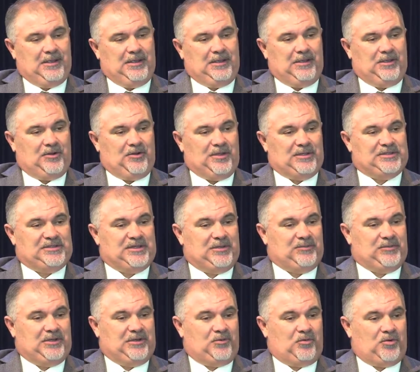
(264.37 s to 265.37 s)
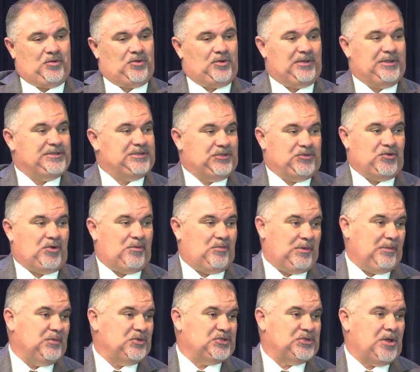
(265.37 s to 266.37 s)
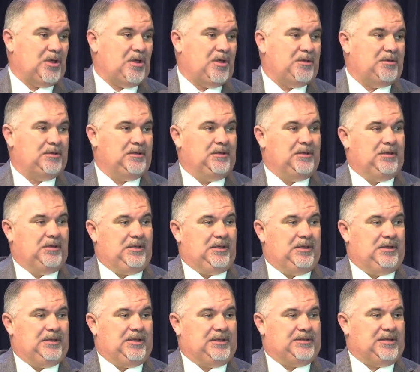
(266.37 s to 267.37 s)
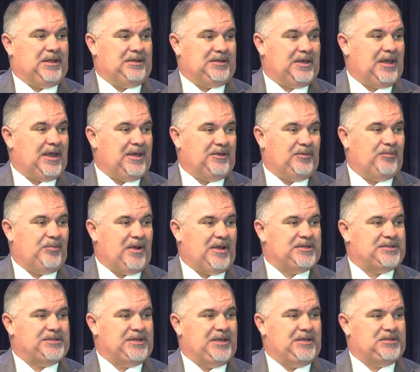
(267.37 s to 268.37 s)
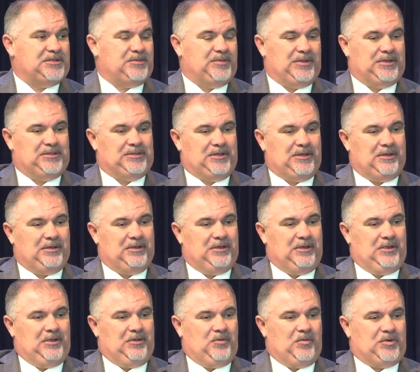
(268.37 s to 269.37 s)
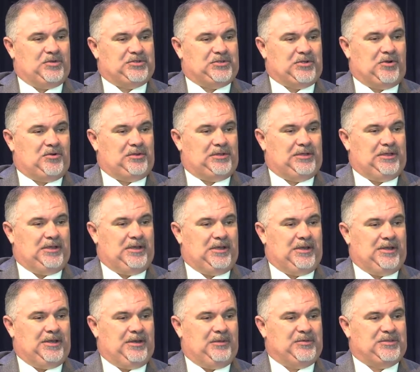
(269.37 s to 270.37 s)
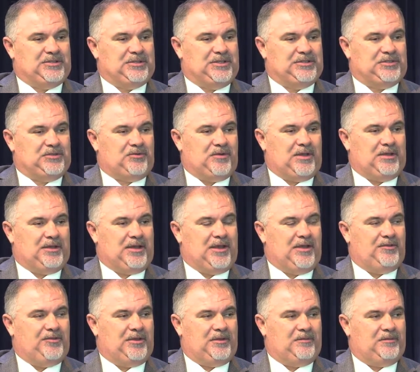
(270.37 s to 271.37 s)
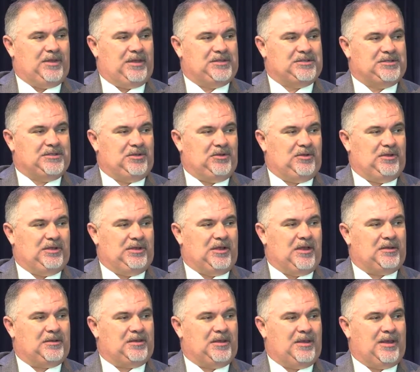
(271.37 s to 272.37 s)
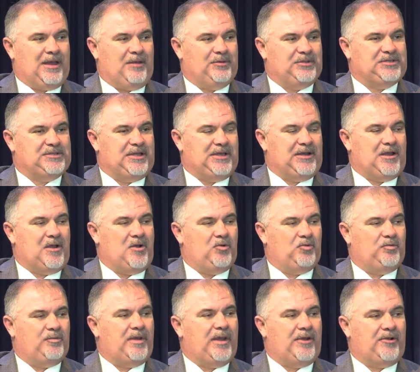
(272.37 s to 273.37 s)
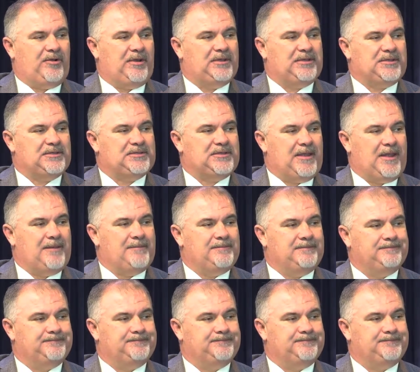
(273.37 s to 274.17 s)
You know, that's something that we're going to listen to our members on and let that guide the process. But we're certainly in a position right now that's still I would say in a holding pattern at this time.